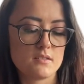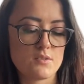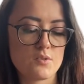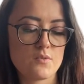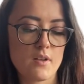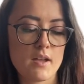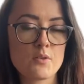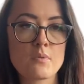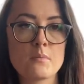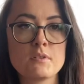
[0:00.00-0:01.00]
So
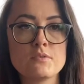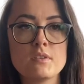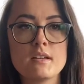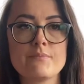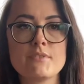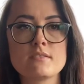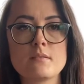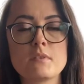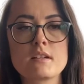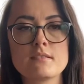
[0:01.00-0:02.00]
I'll probably do that this
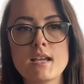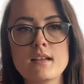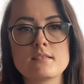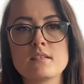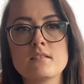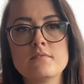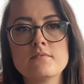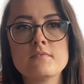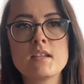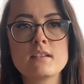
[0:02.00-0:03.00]
summer because hats are
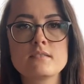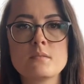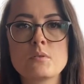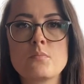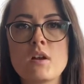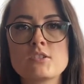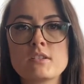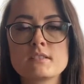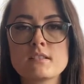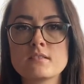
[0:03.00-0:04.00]
nice summer
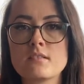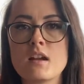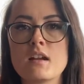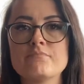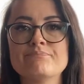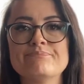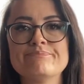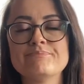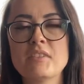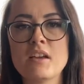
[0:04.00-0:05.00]
projects because they're not
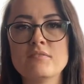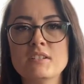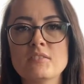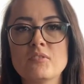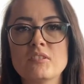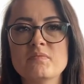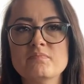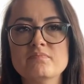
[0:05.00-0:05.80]
heavy or